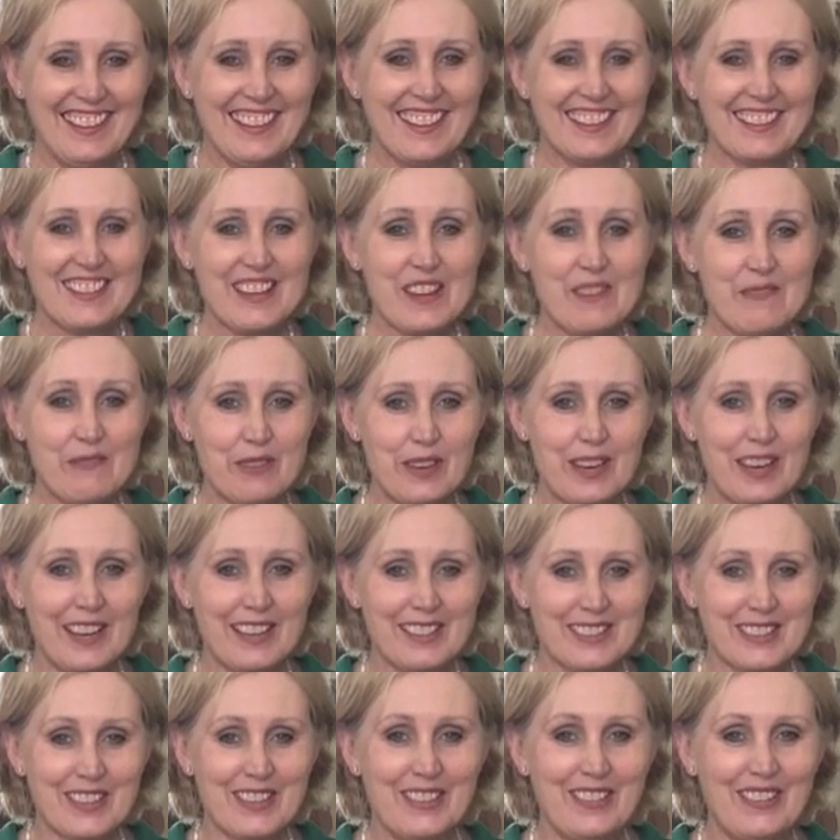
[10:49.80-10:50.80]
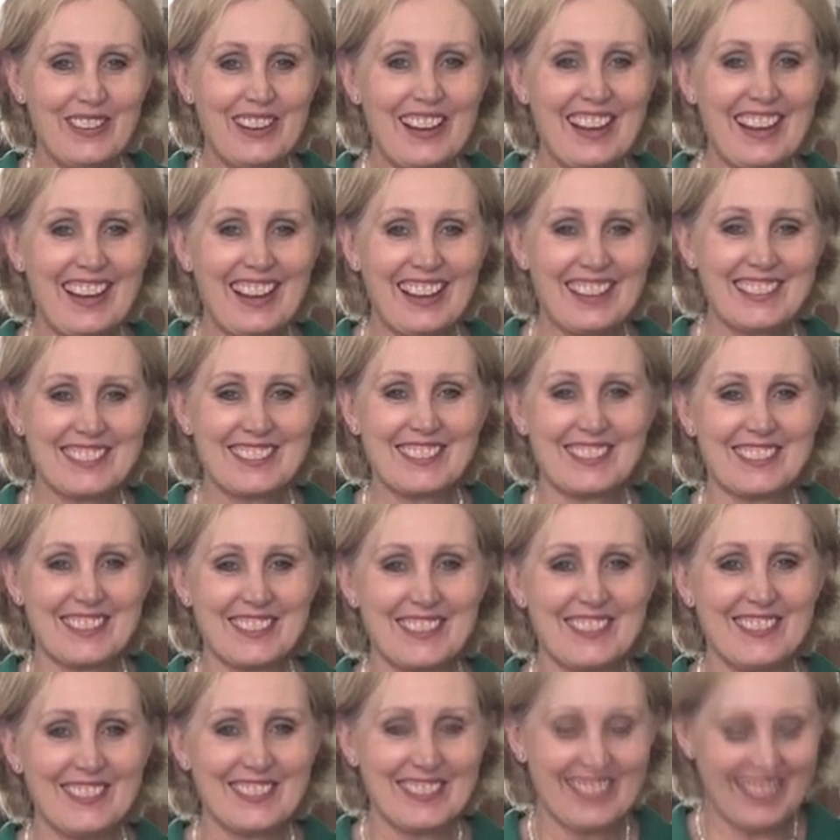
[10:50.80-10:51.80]
don't forget to relax, there's a
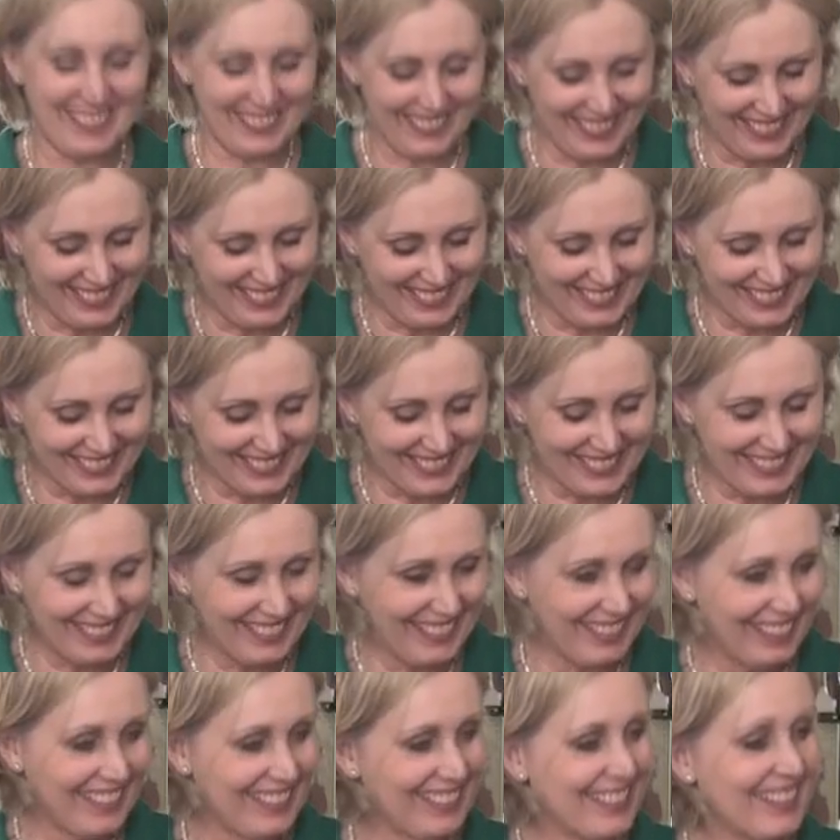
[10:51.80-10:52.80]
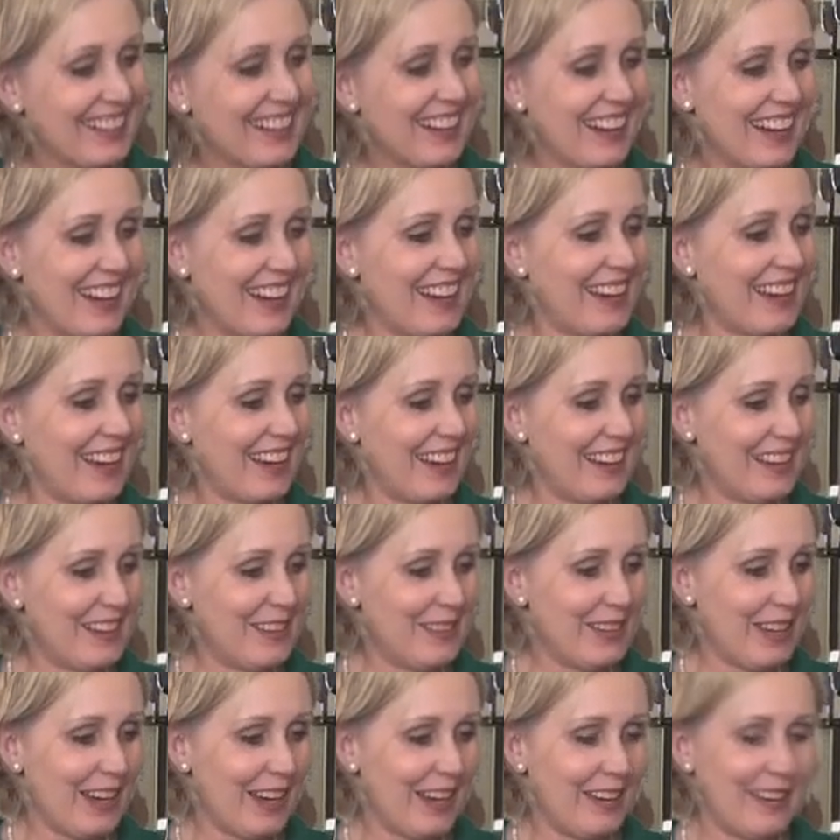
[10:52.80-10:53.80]
lot going on, isn't there? Okay, here
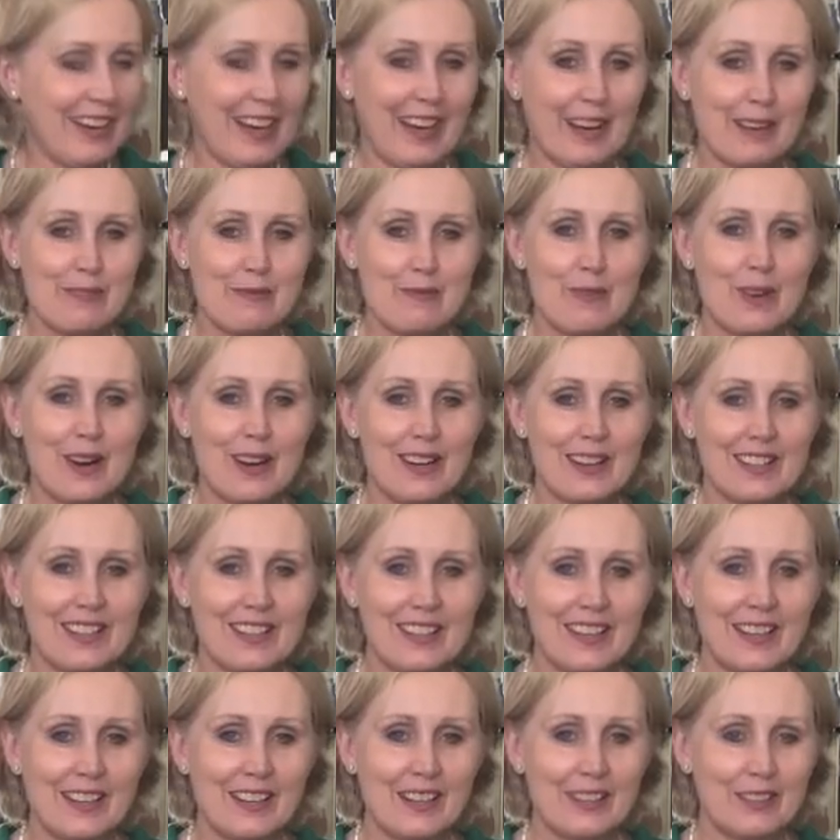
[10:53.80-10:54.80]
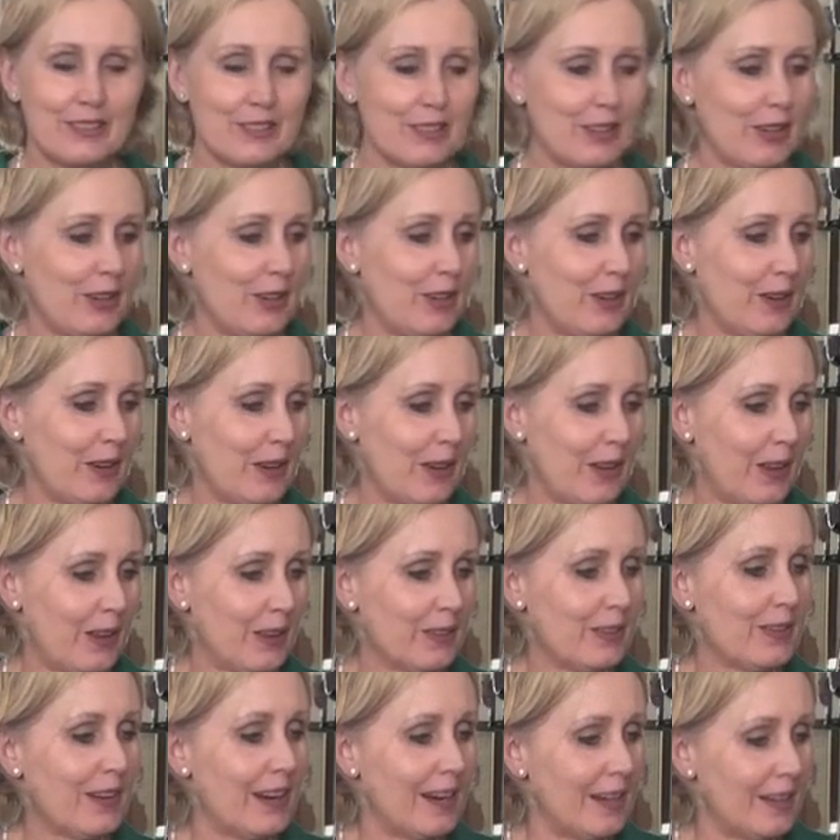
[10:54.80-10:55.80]
we go, and 1, 2,
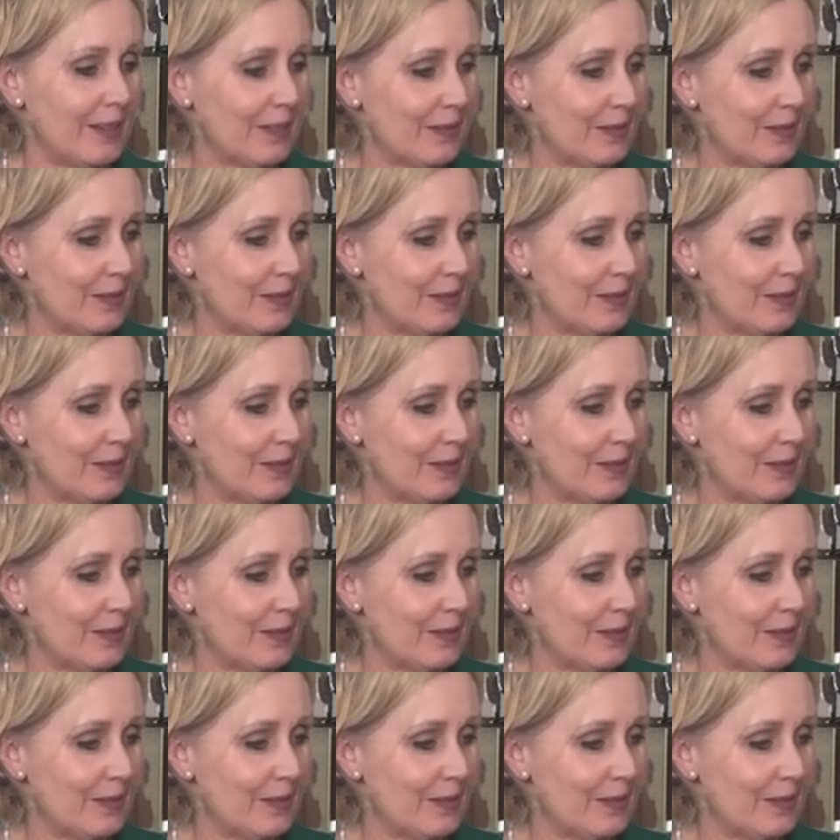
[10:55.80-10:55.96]
3.